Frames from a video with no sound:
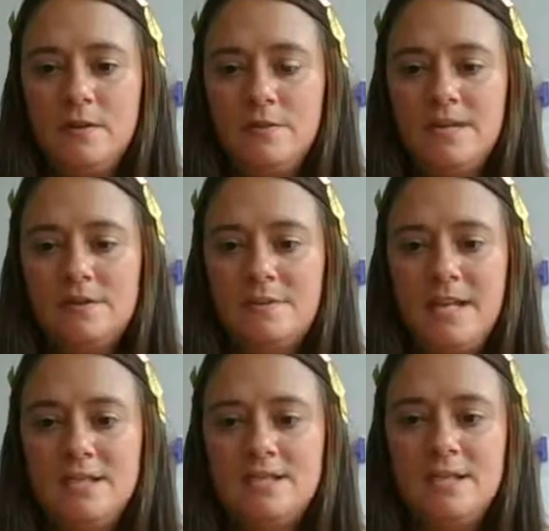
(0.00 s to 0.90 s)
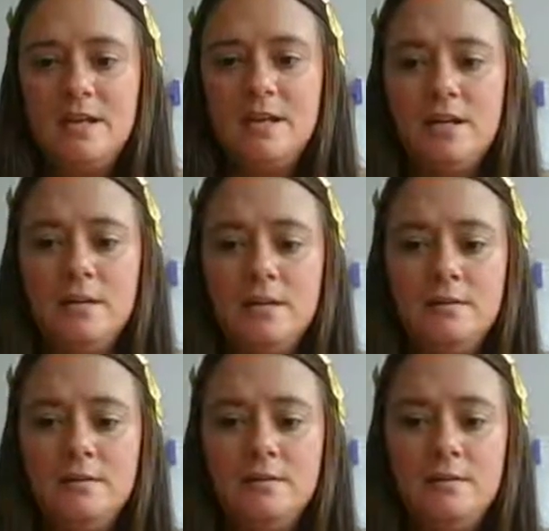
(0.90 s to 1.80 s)
bit of space here.
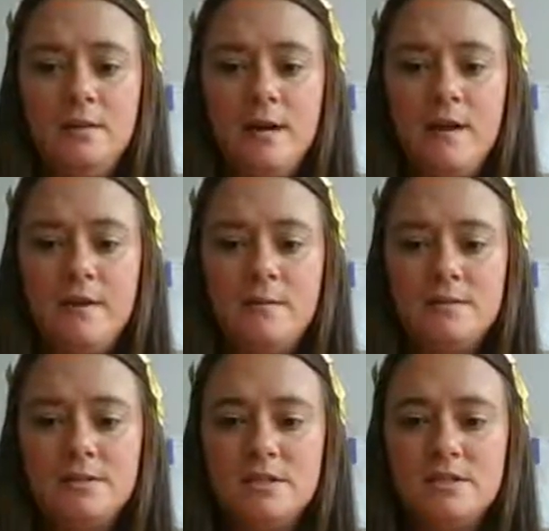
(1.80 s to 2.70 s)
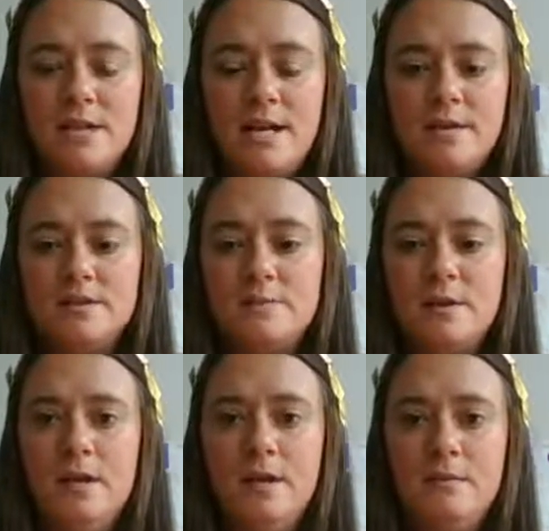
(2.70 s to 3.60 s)
And then I'm just gonna drag this one
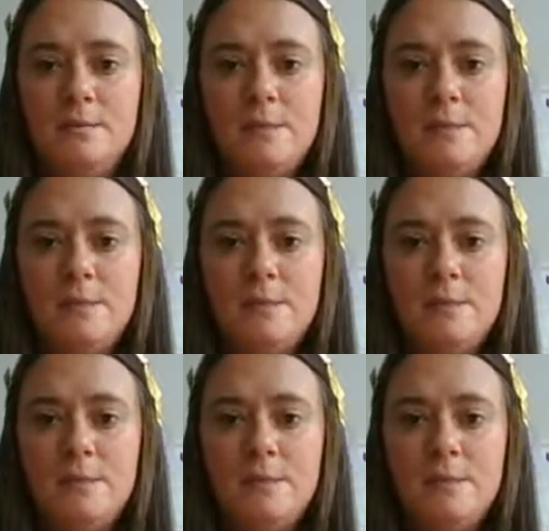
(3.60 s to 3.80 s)
up.